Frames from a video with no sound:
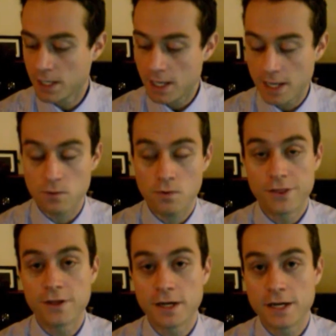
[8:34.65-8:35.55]
And the one
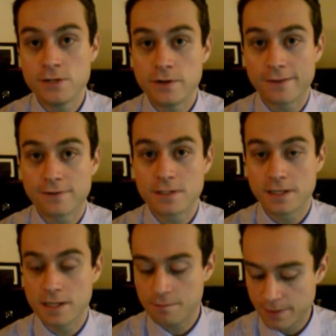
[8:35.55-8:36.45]
thing I do have to
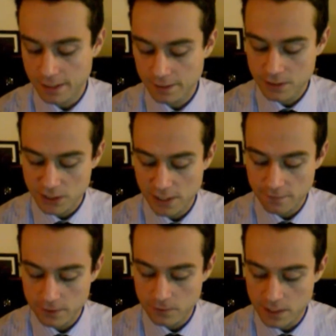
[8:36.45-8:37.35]
say about the
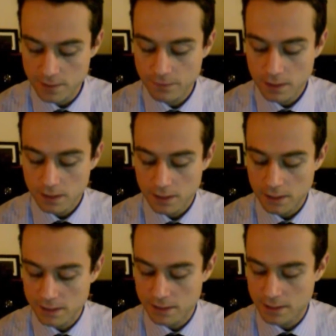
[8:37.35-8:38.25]
shaving cream
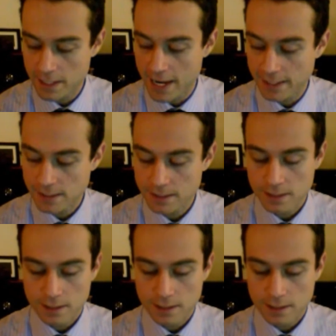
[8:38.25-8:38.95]
is that